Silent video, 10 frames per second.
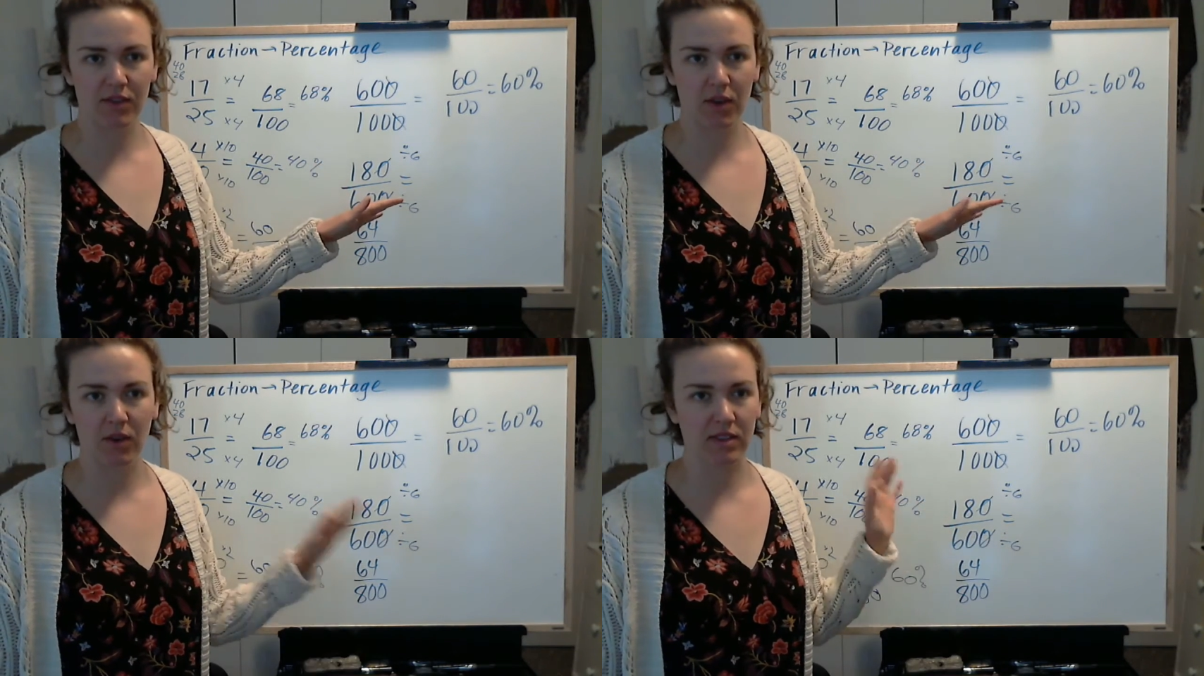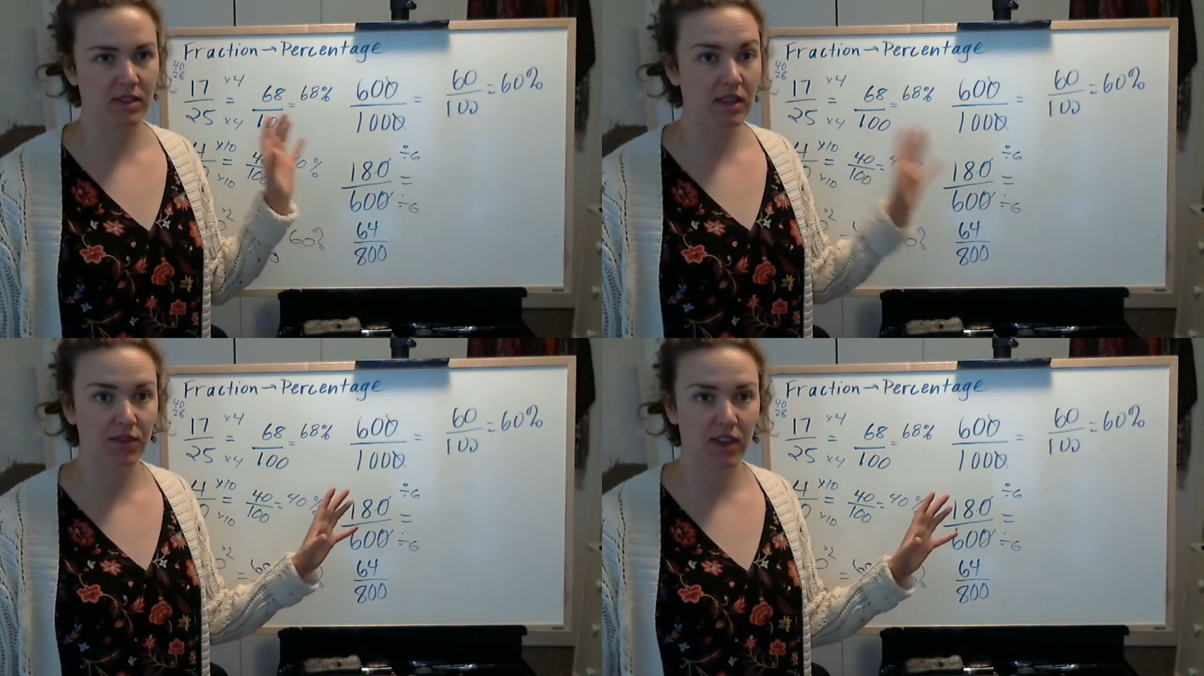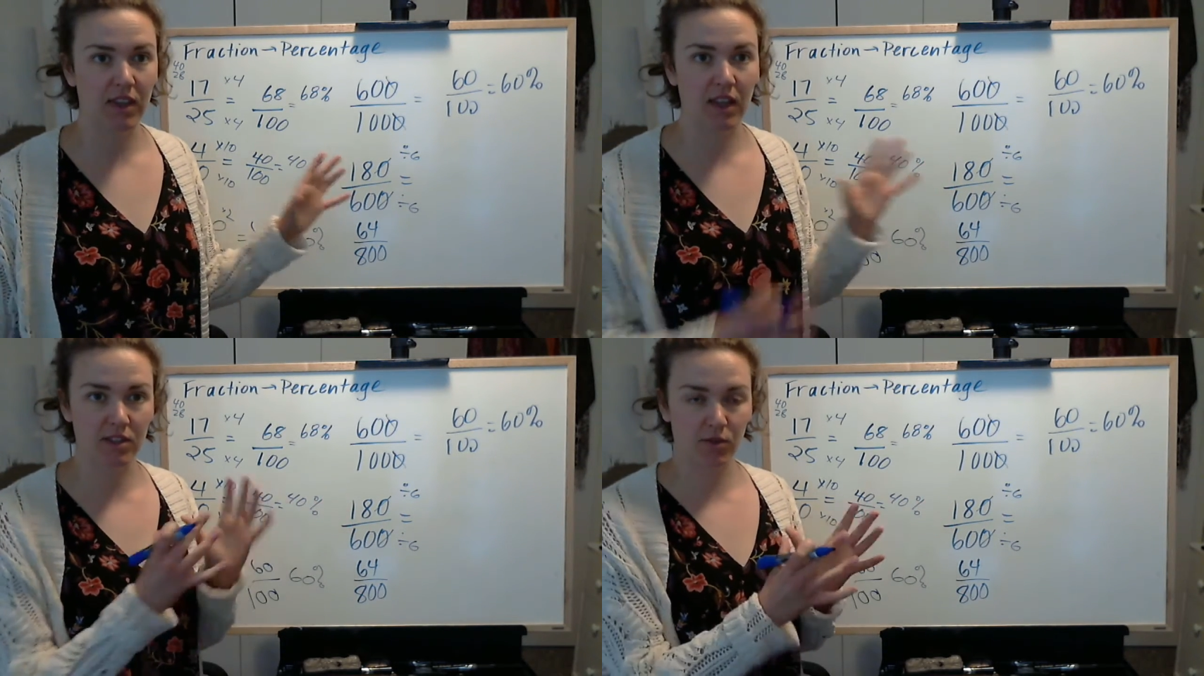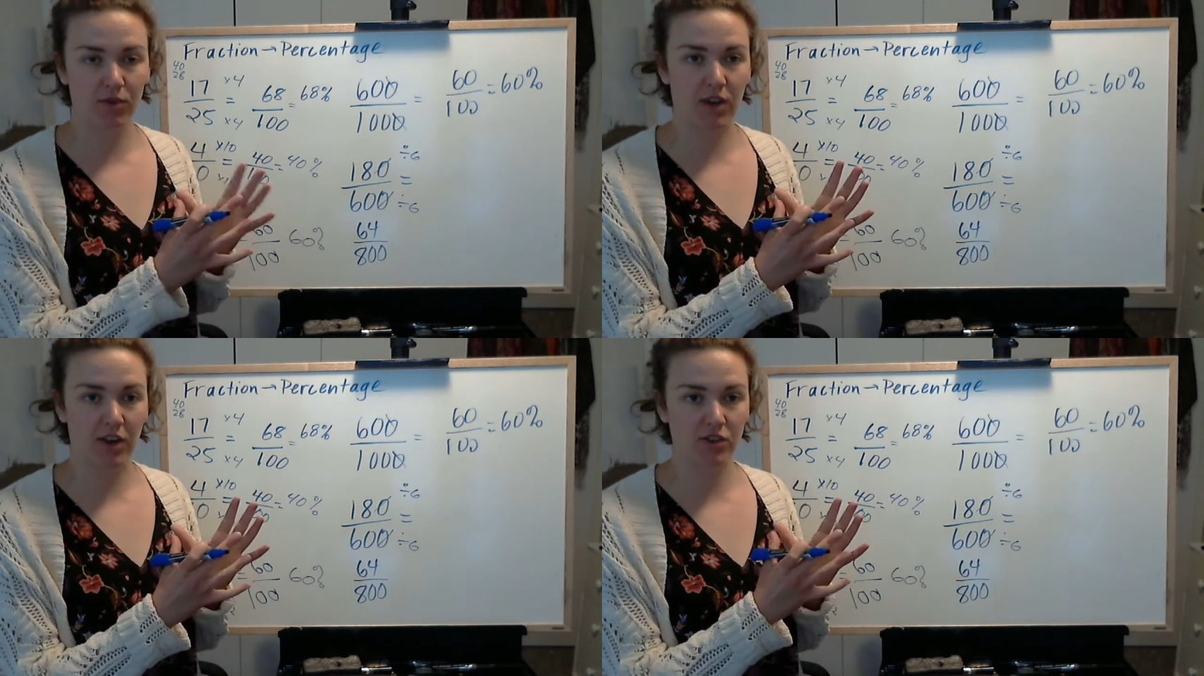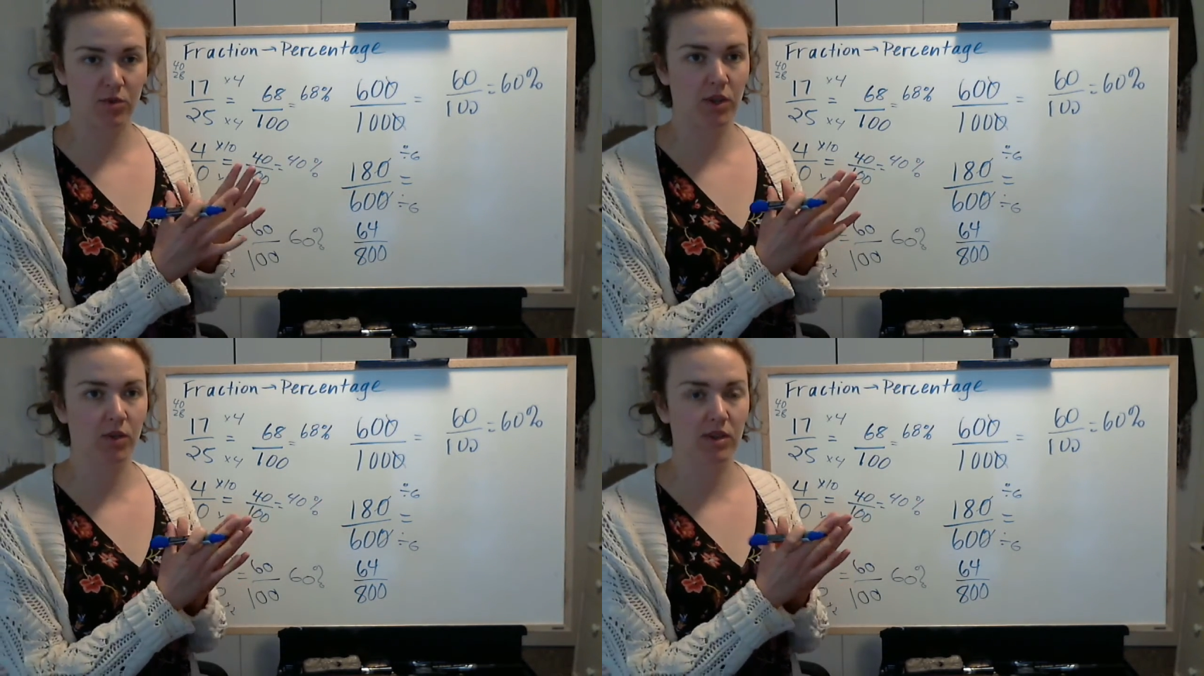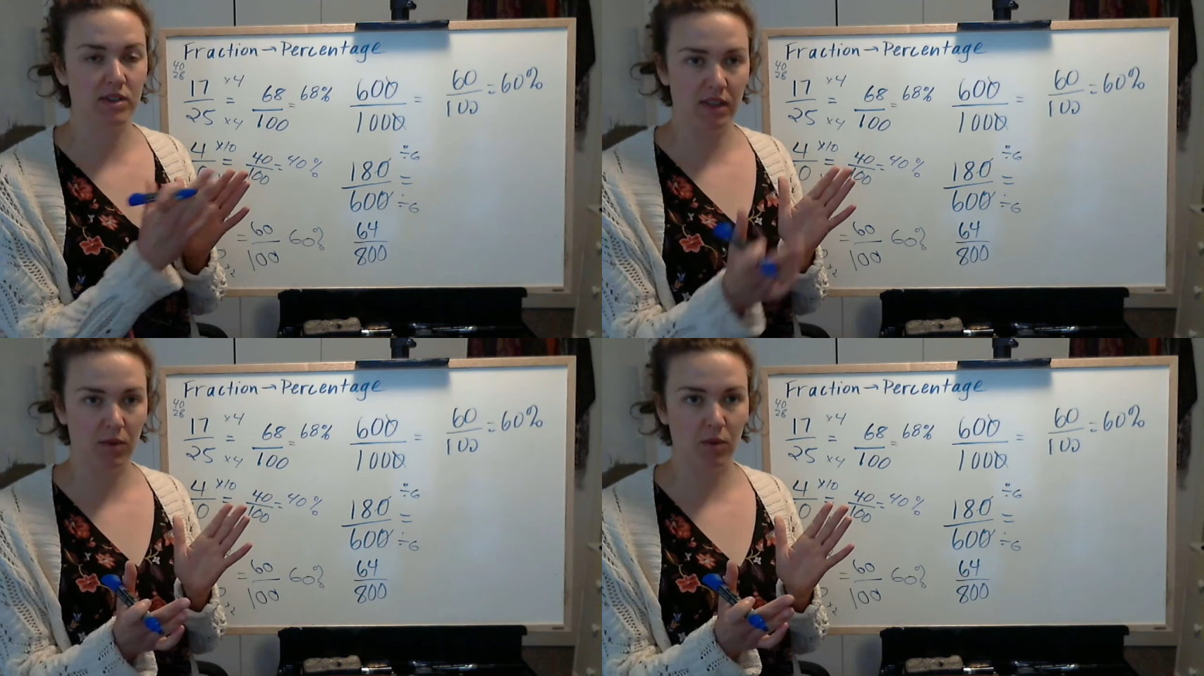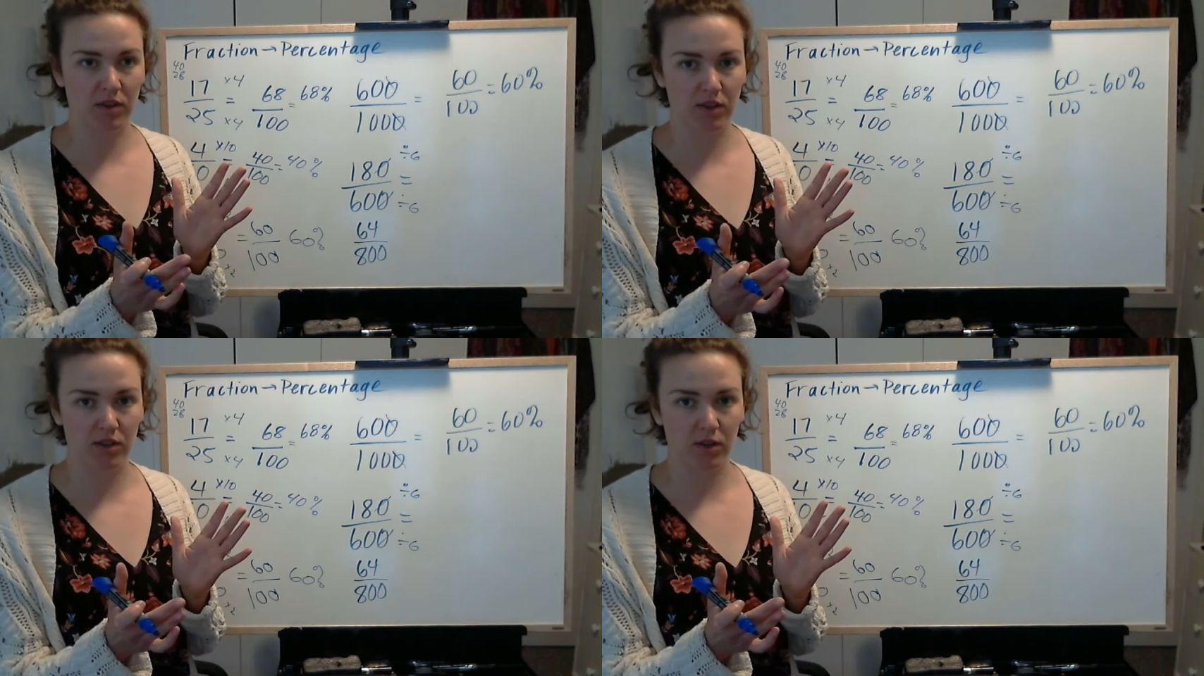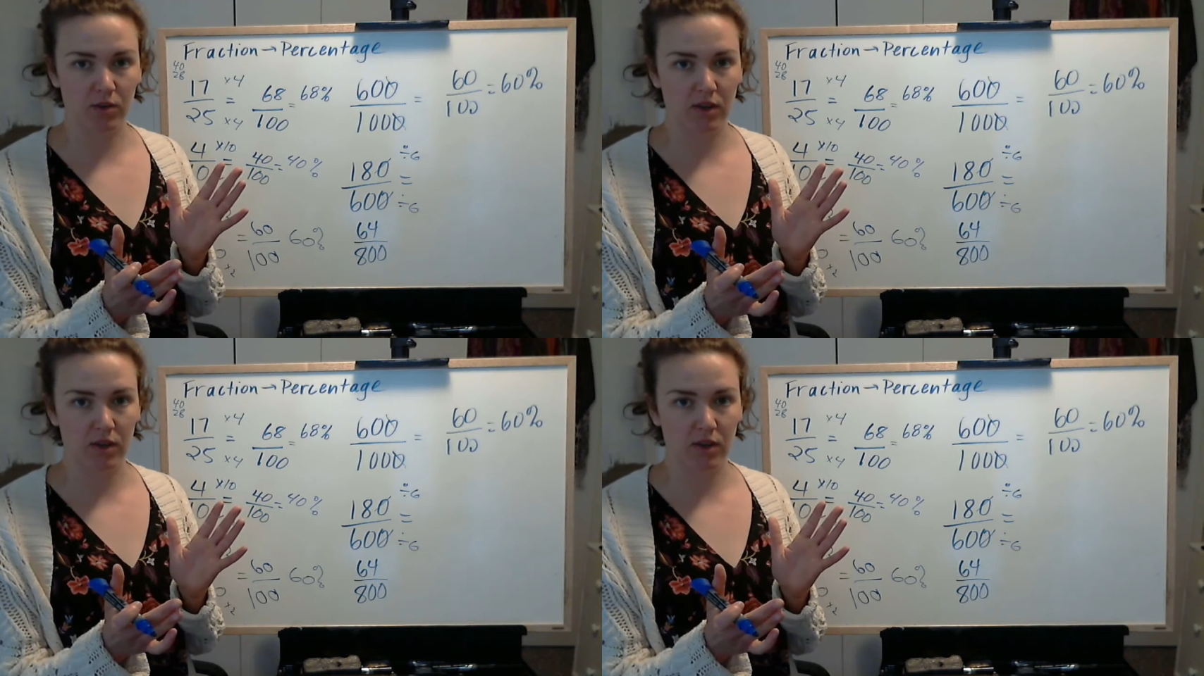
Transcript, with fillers: out and see if it gets to a fraction where you can see what to do.